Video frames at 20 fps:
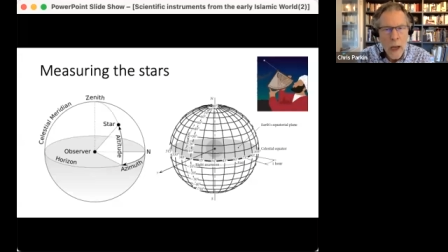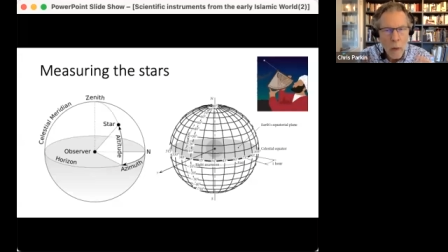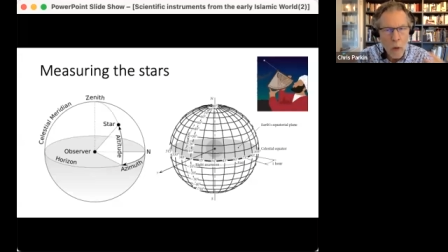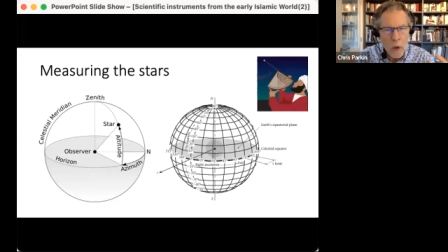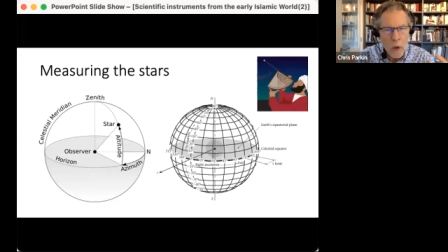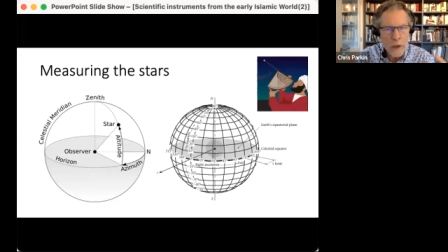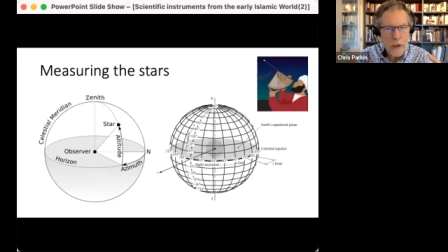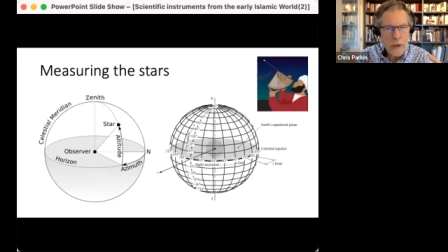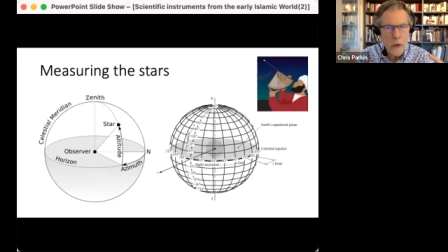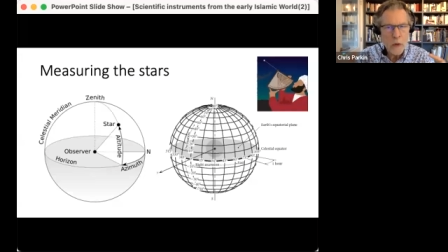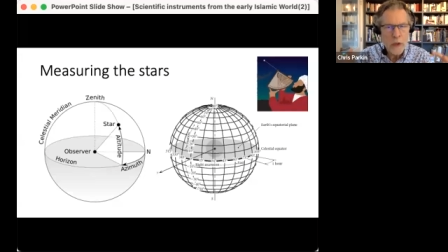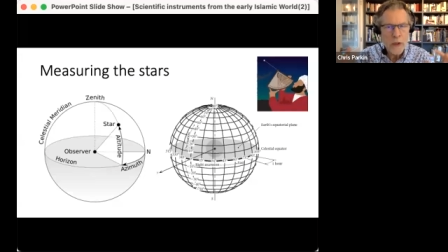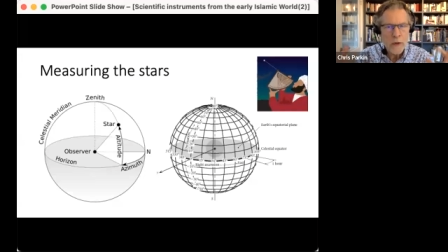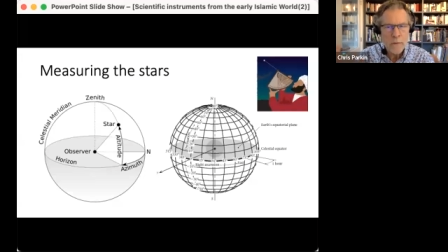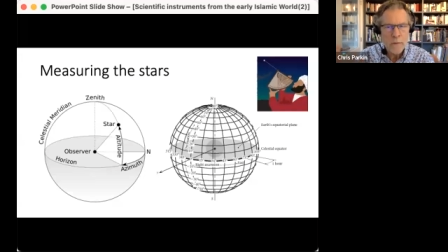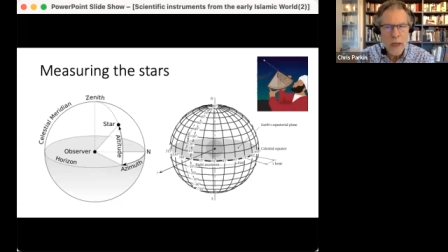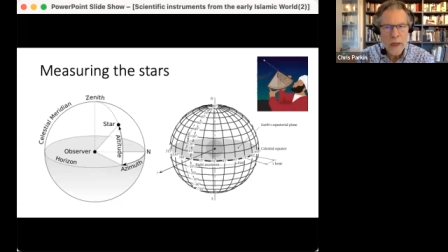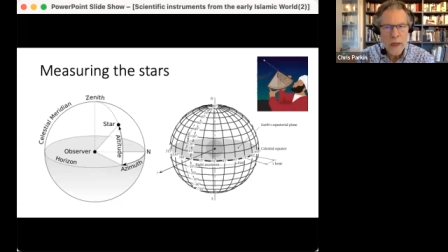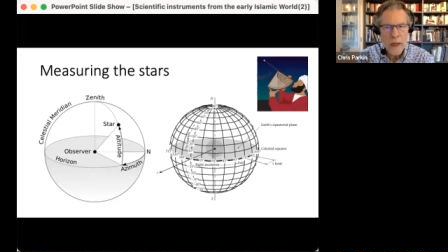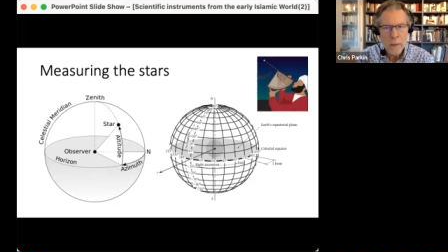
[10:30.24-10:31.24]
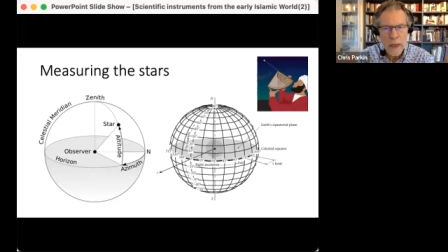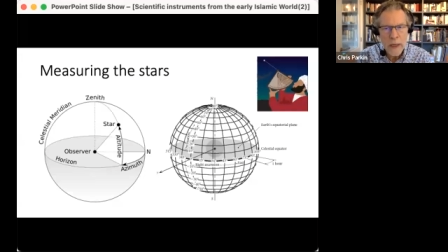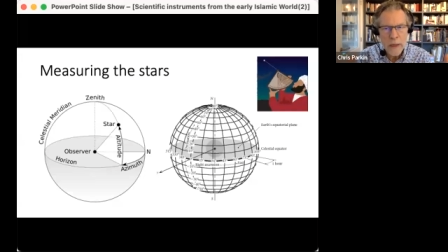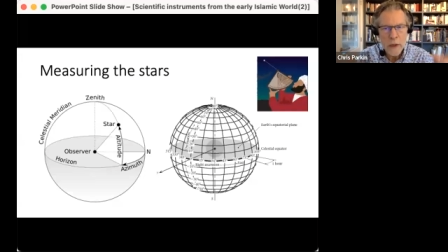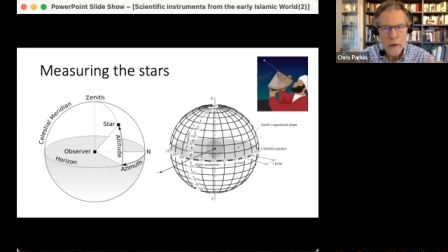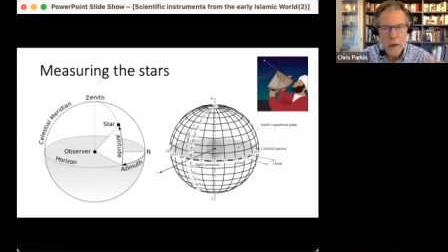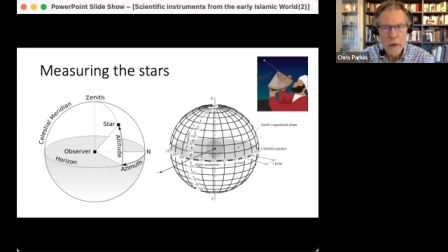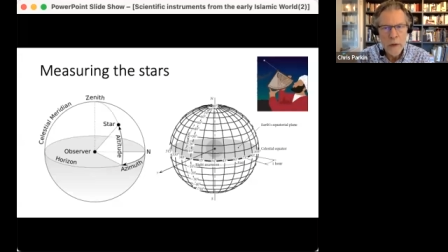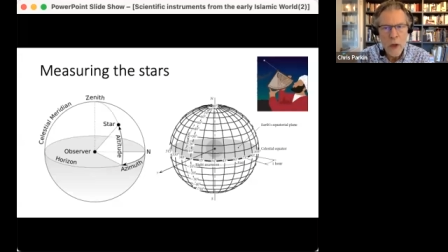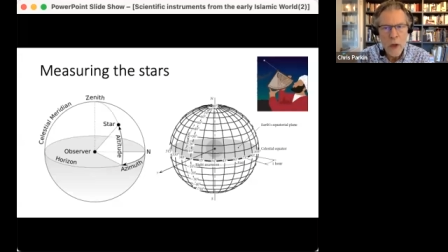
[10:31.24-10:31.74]
and what sort of
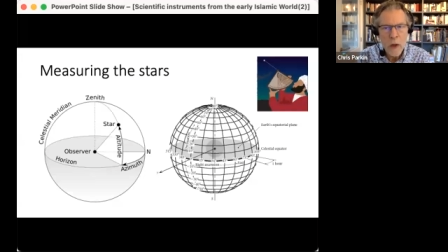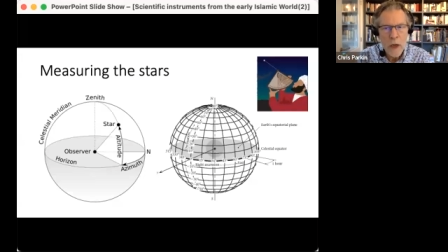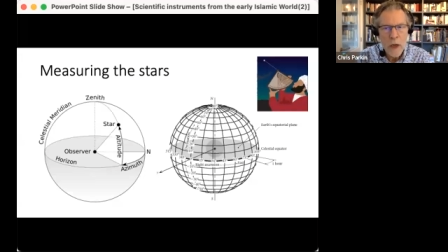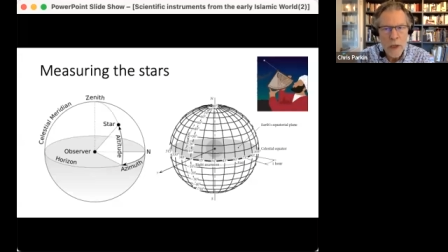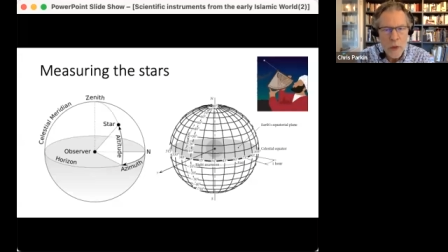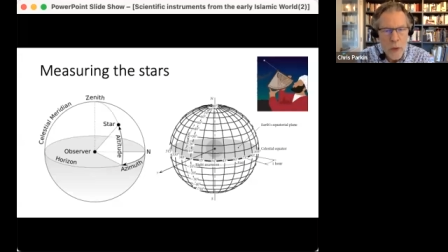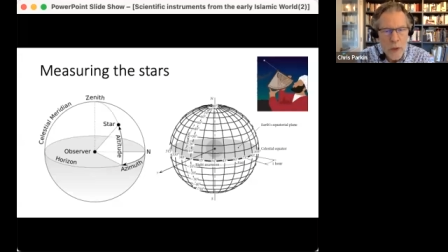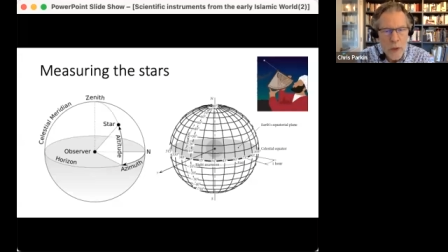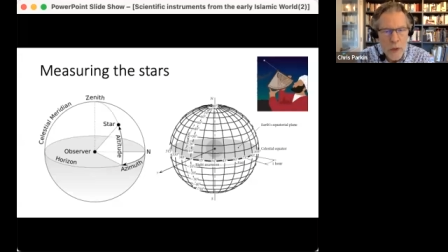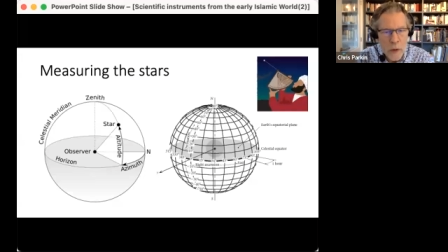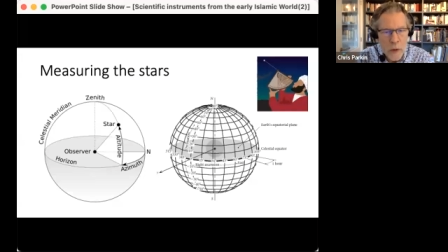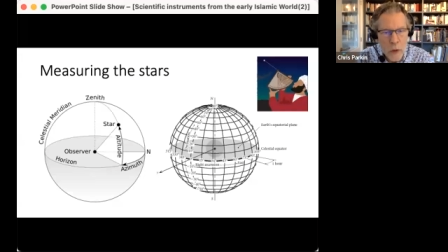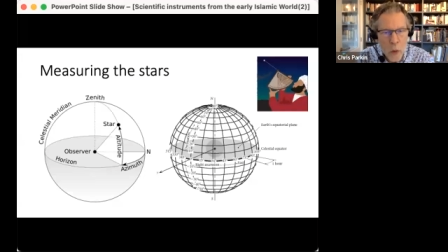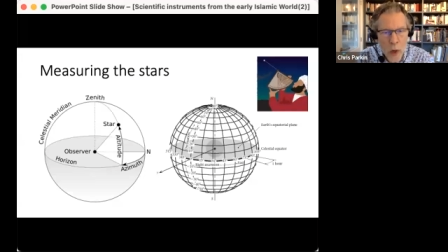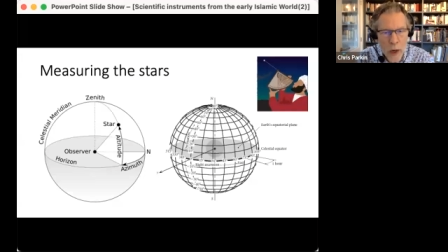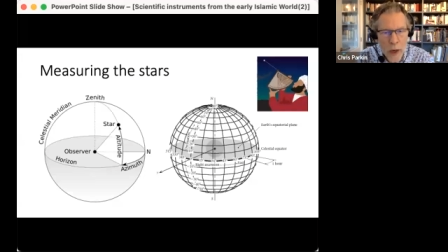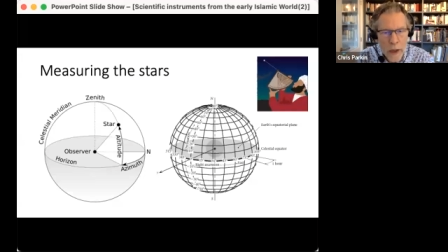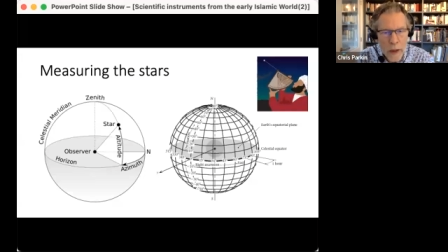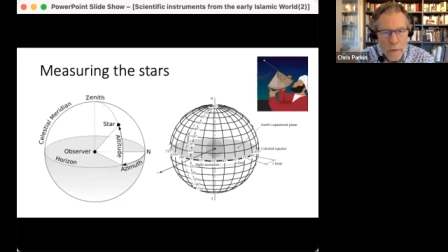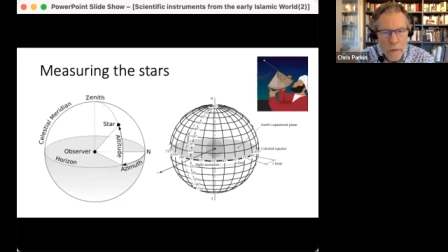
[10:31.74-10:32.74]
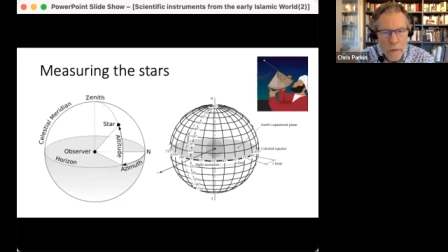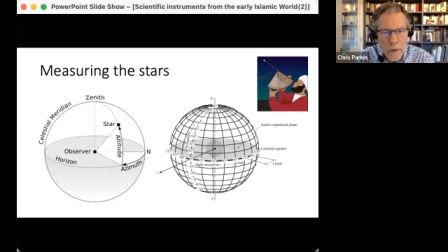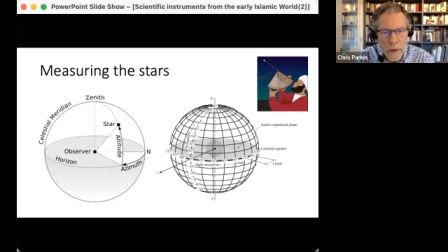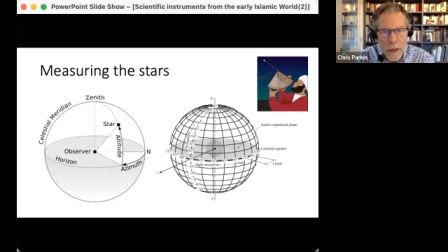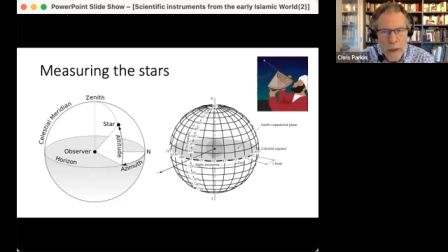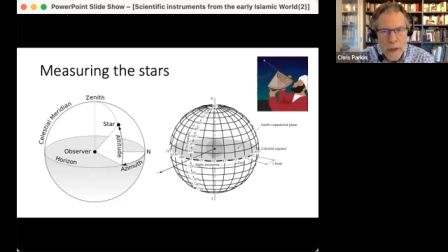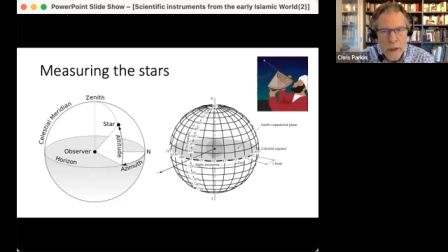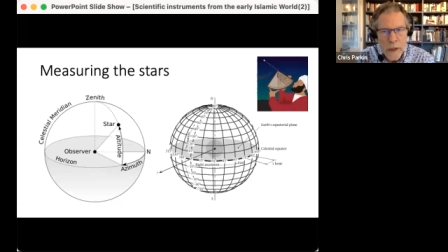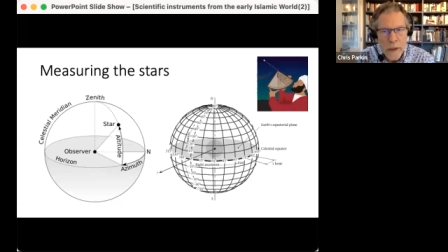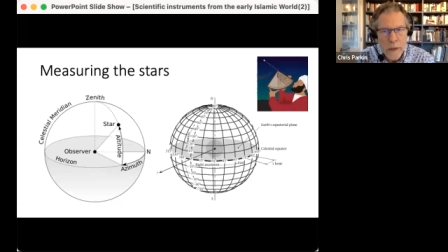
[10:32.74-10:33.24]
mathematical knowledge was required for
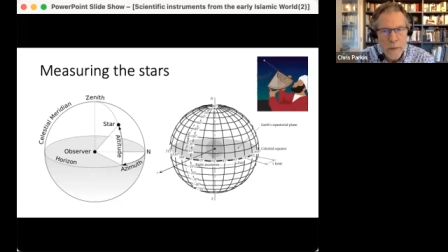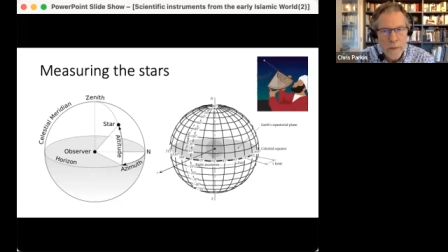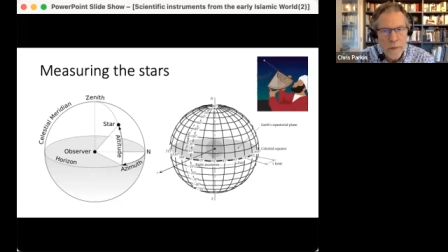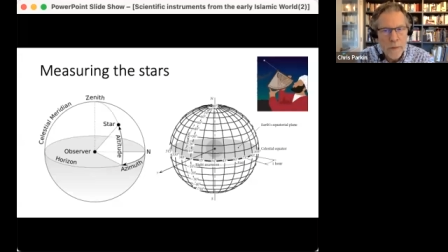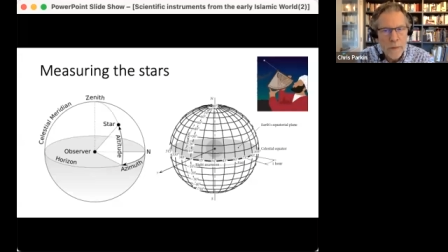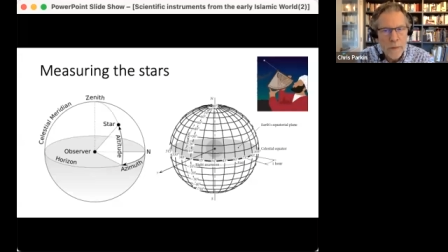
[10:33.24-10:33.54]
this?